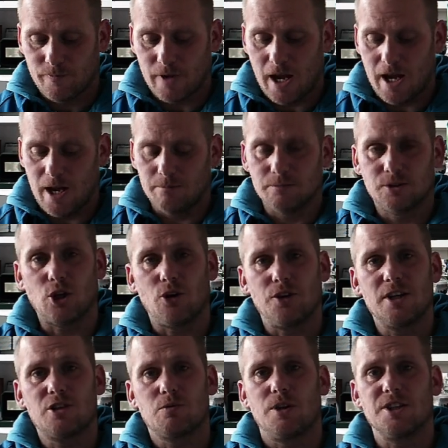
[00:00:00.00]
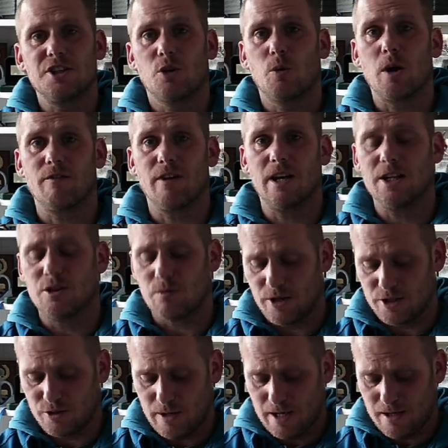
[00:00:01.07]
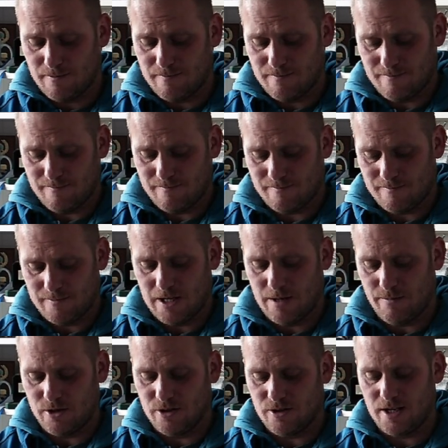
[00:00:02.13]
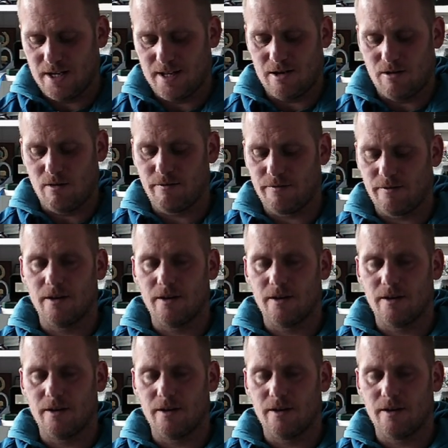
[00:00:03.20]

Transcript: um, so this one is a quick release one as well. Let me just take that off.